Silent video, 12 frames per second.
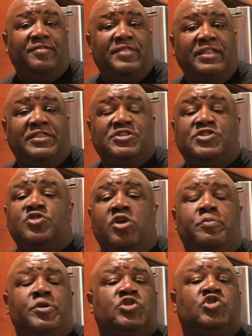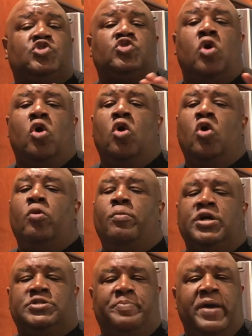that this is going to be so
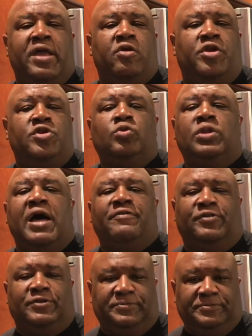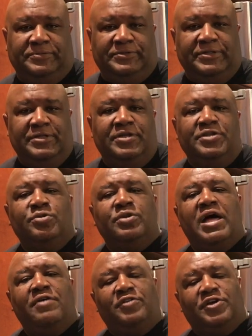much better, a new level
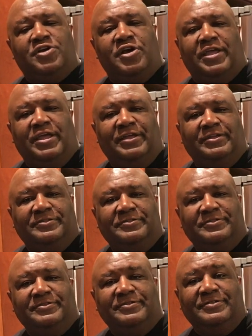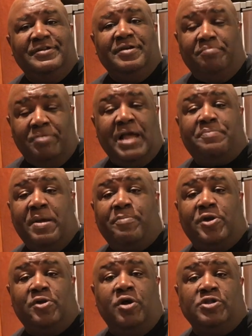of cooking. Black
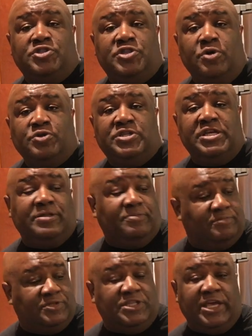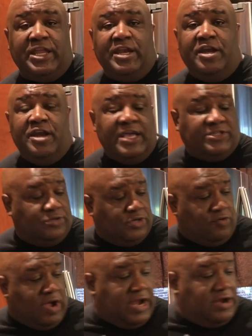peppercorns toasted, stick it in a nice little
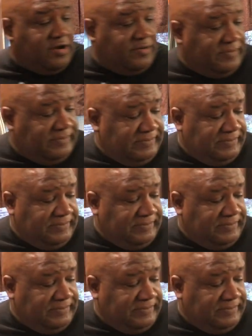grinder